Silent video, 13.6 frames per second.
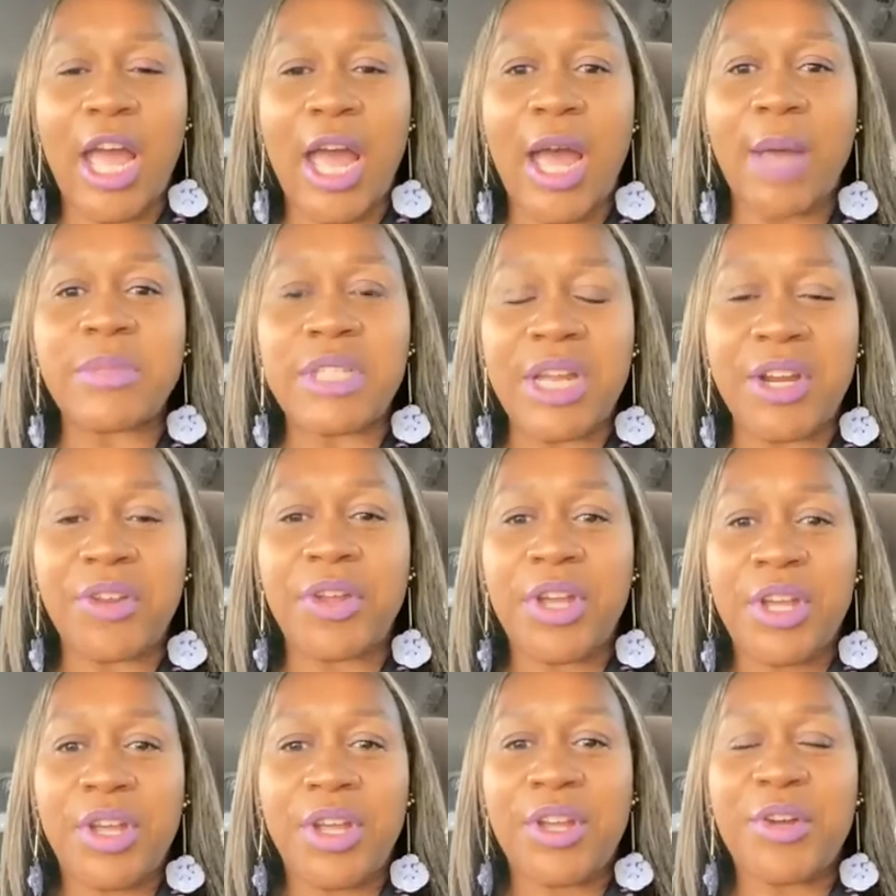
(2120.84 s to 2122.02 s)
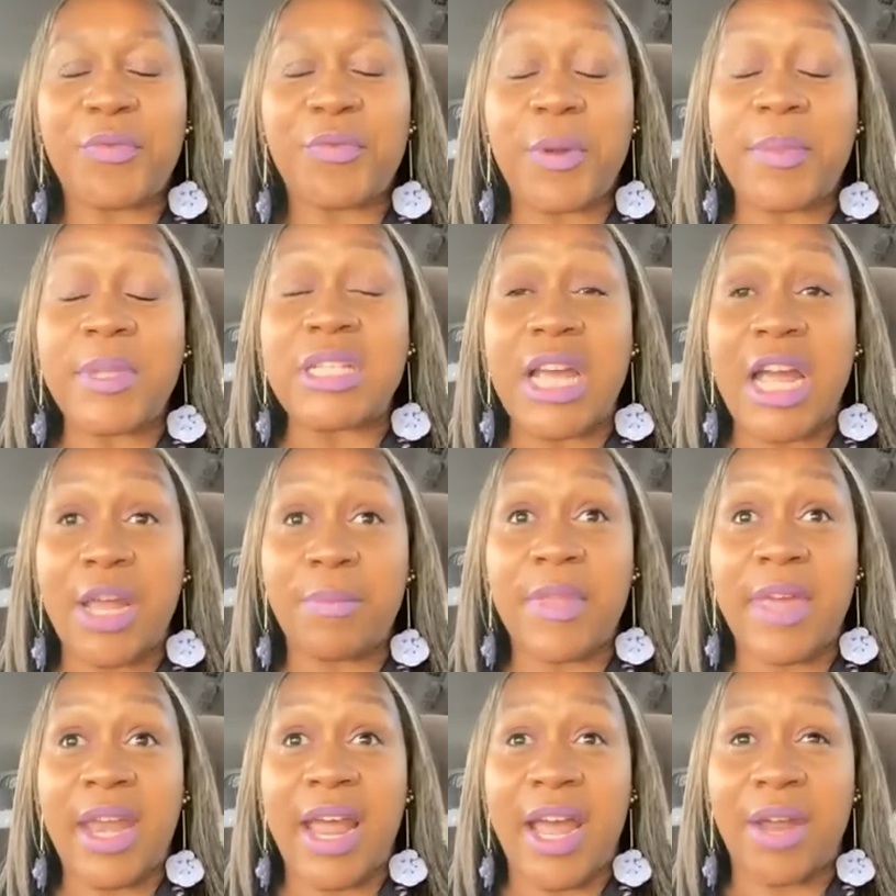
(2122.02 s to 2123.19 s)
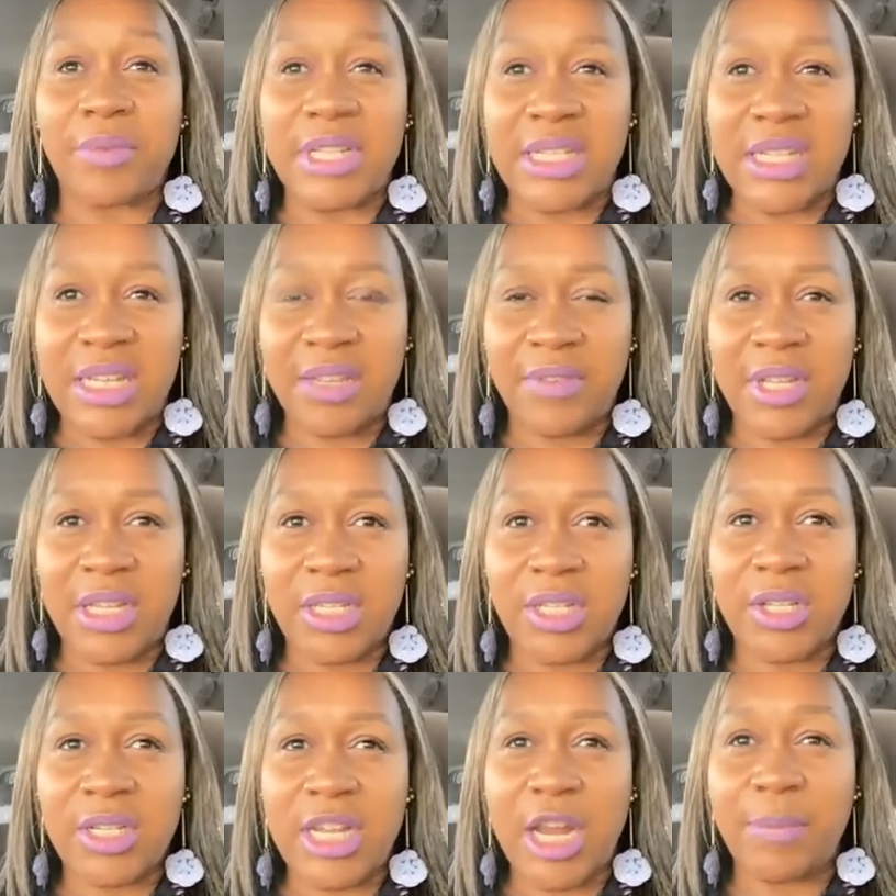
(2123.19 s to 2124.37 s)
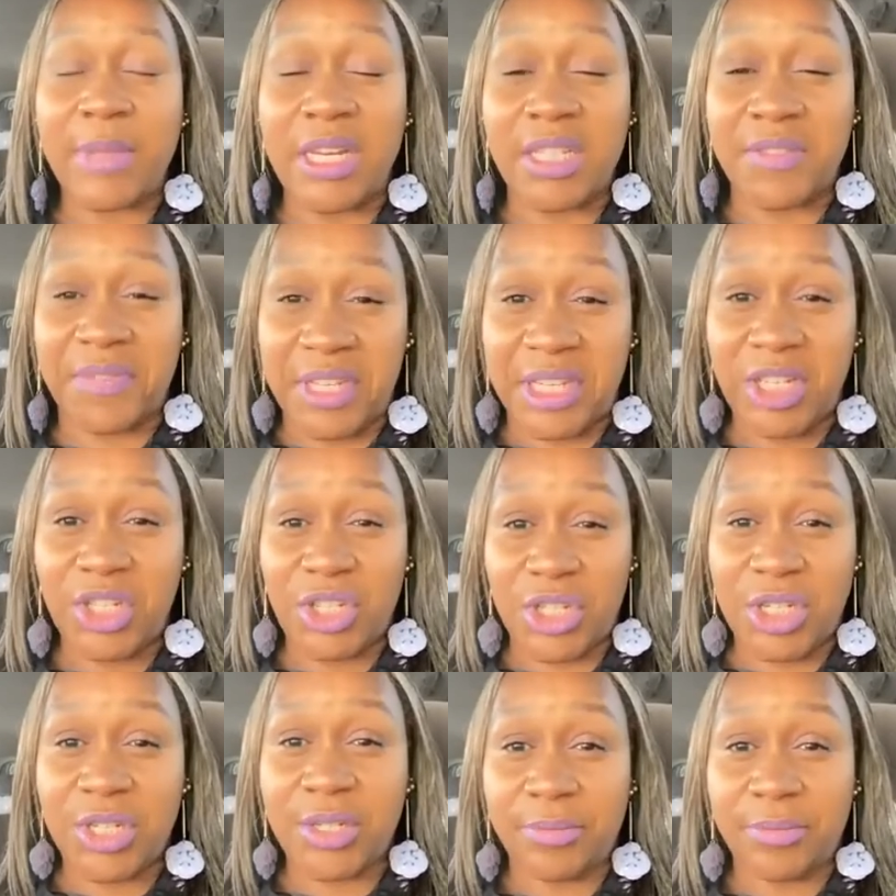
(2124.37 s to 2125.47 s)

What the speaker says: I'm months? Sorry, from the time that I receive it to the time that it's finished?